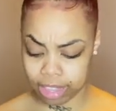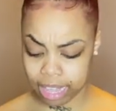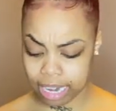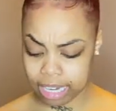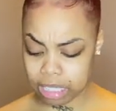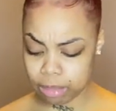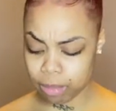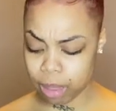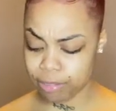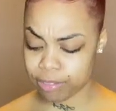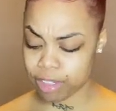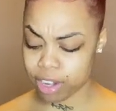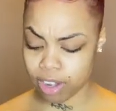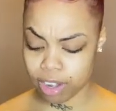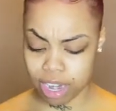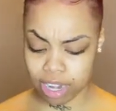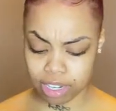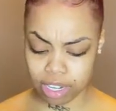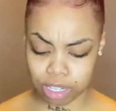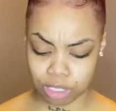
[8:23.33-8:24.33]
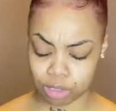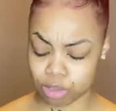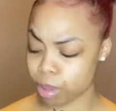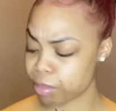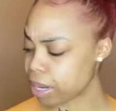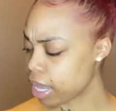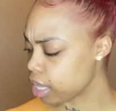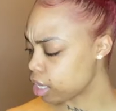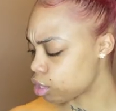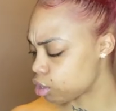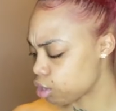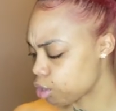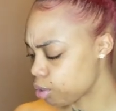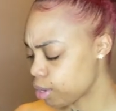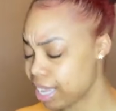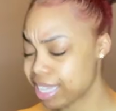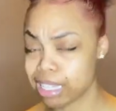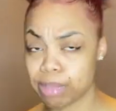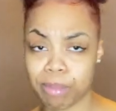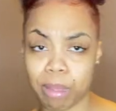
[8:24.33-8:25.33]
Like I said, my feet are not done, so I'm not gonna show you
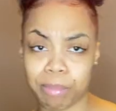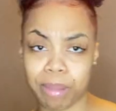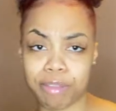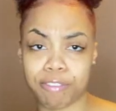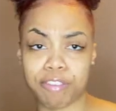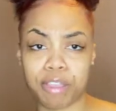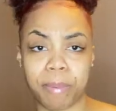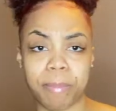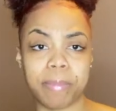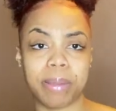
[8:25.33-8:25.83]
guys them on my feet,